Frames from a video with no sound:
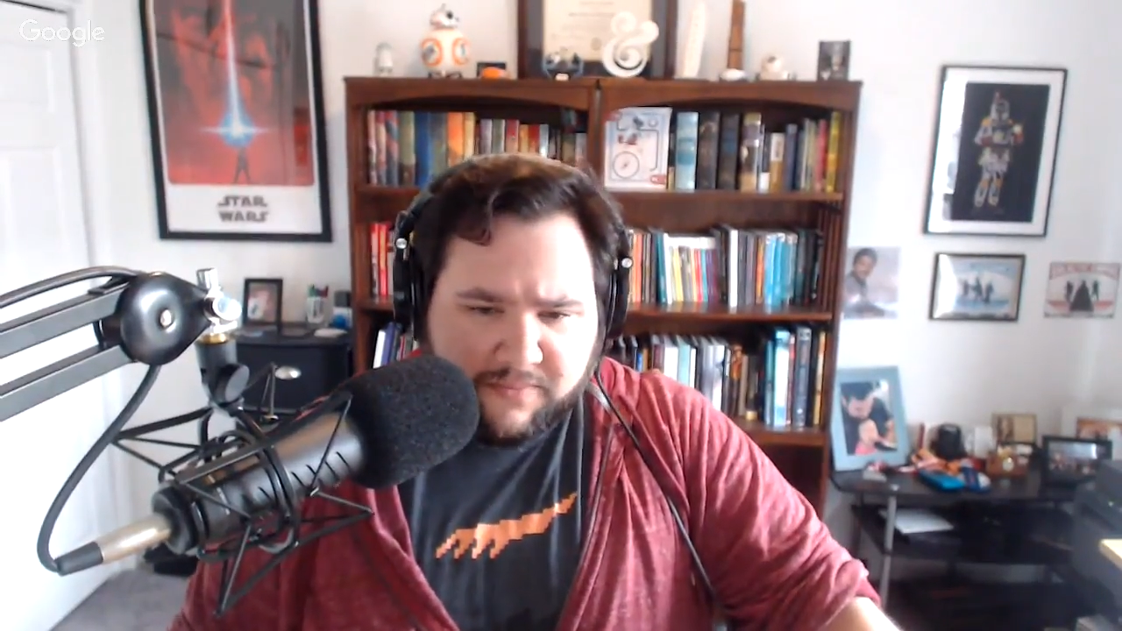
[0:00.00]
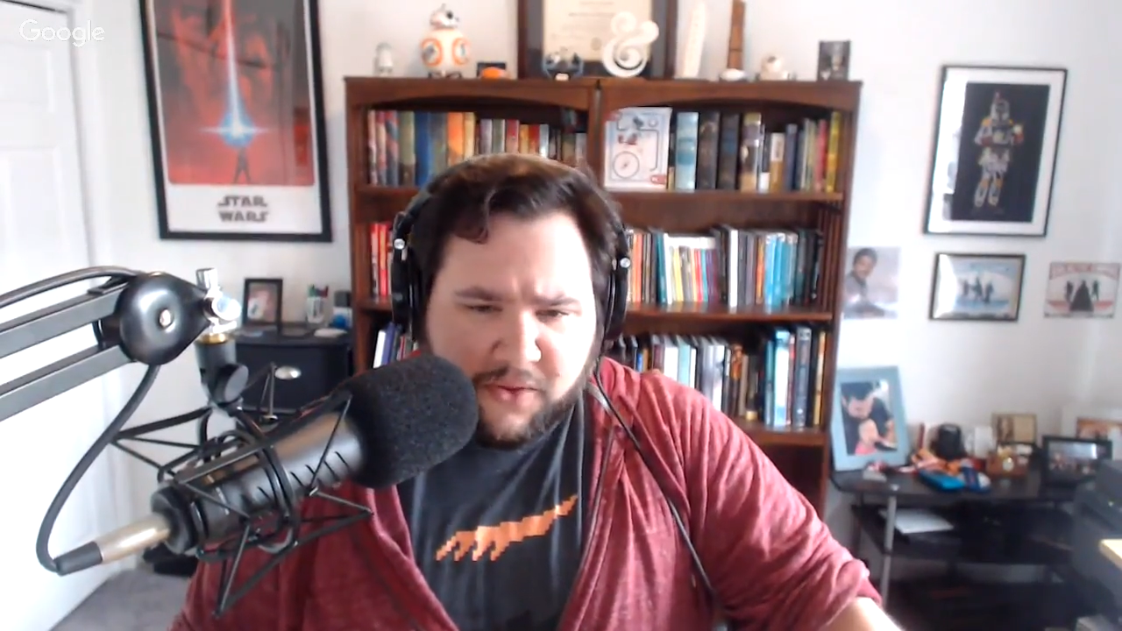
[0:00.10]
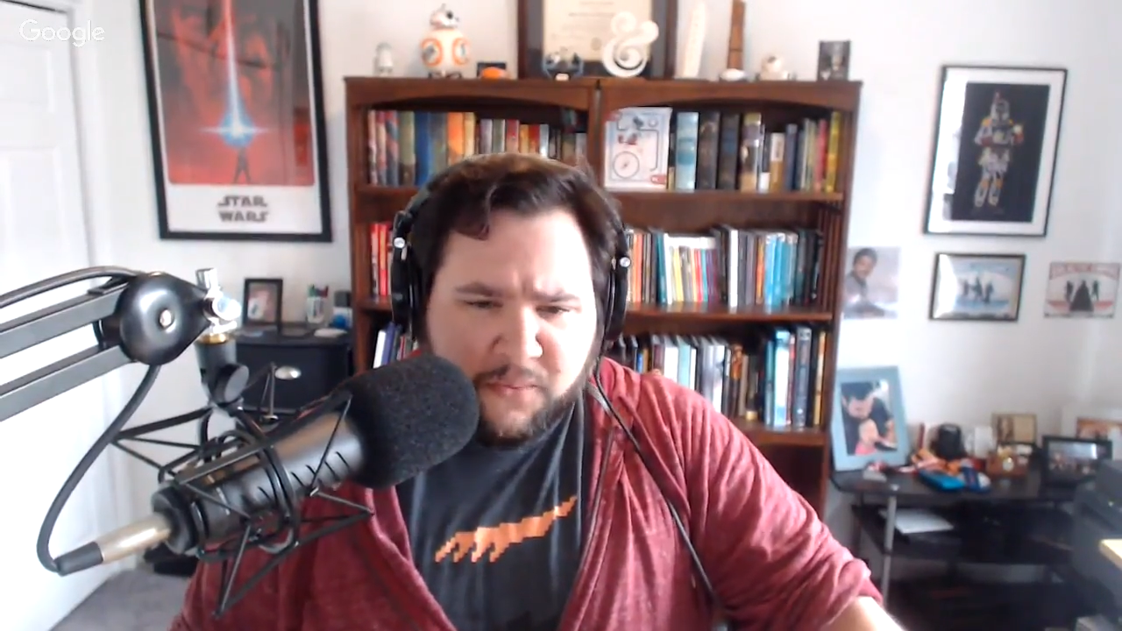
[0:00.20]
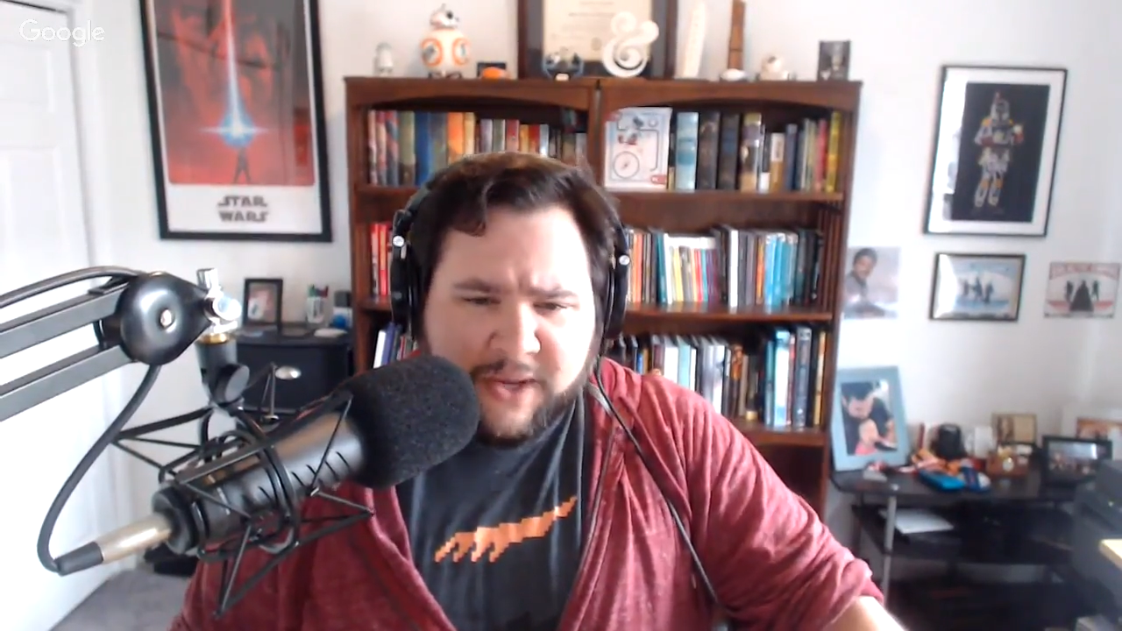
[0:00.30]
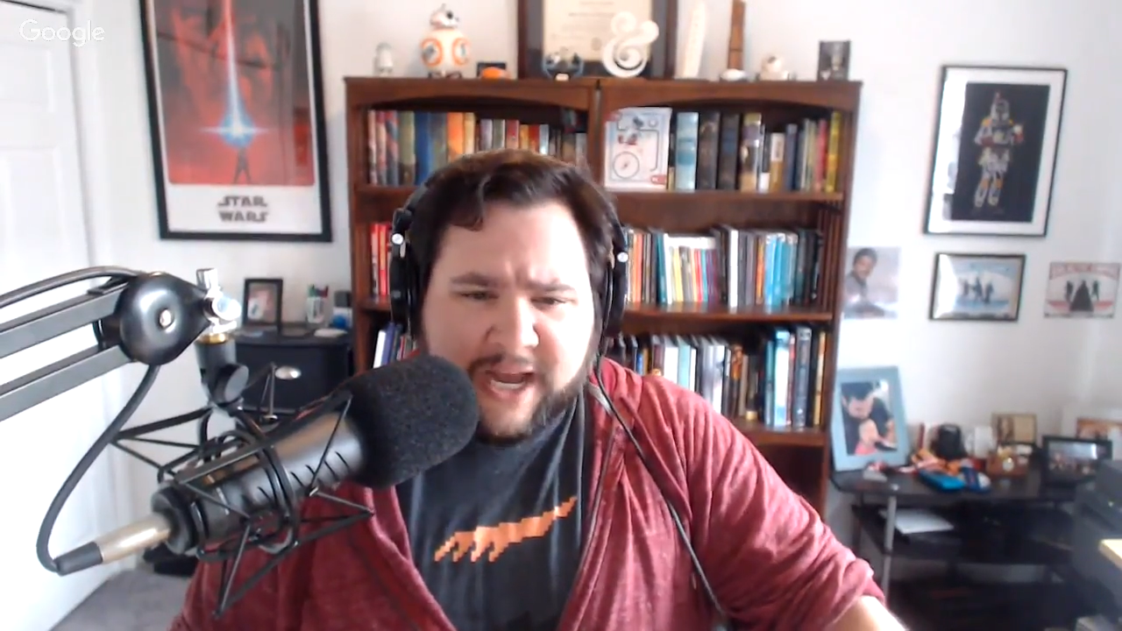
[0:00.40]

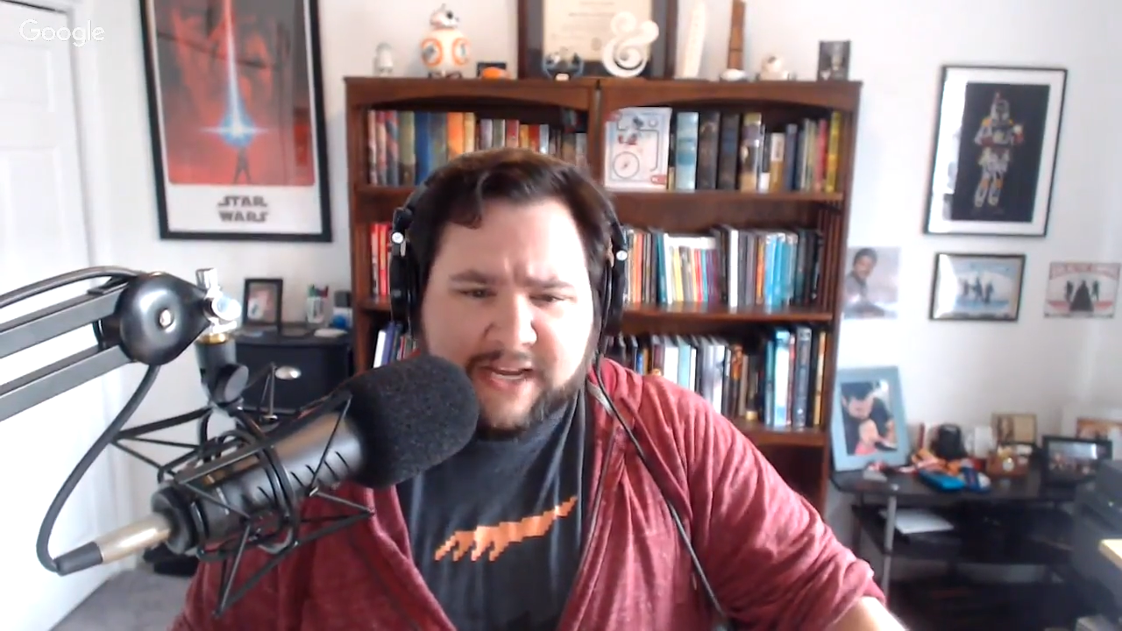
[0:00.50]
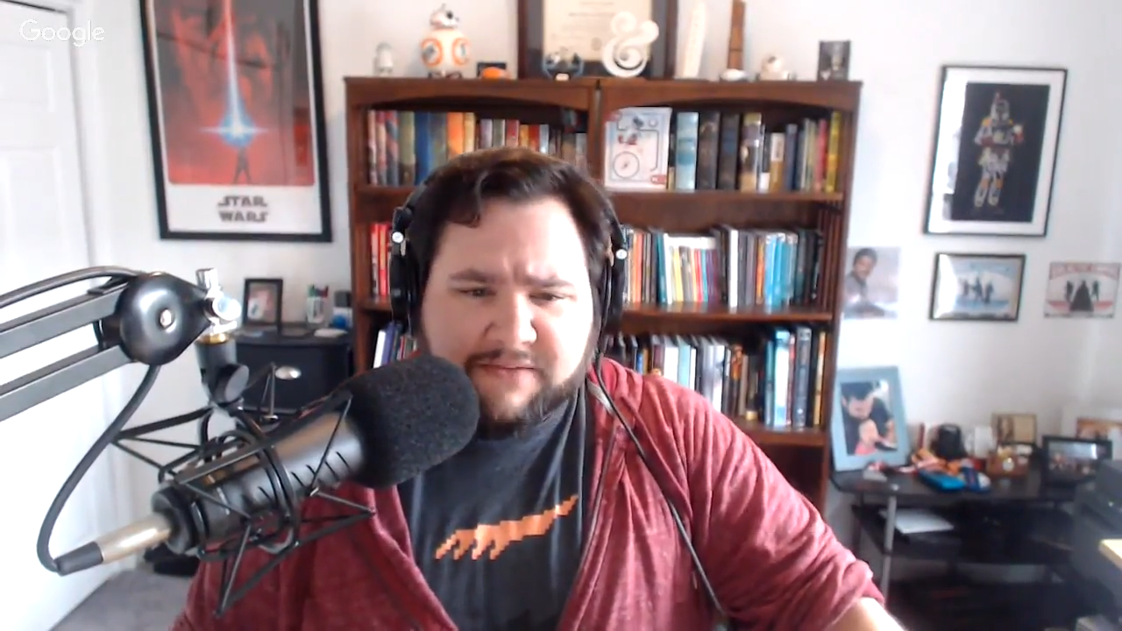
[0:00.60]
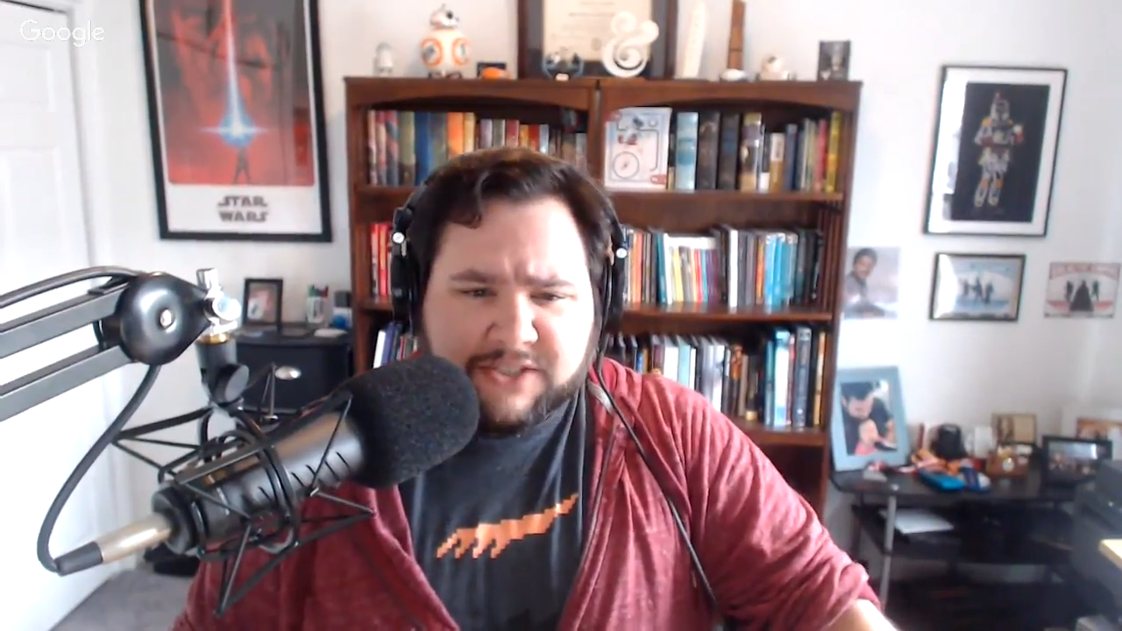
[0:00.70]
we kind of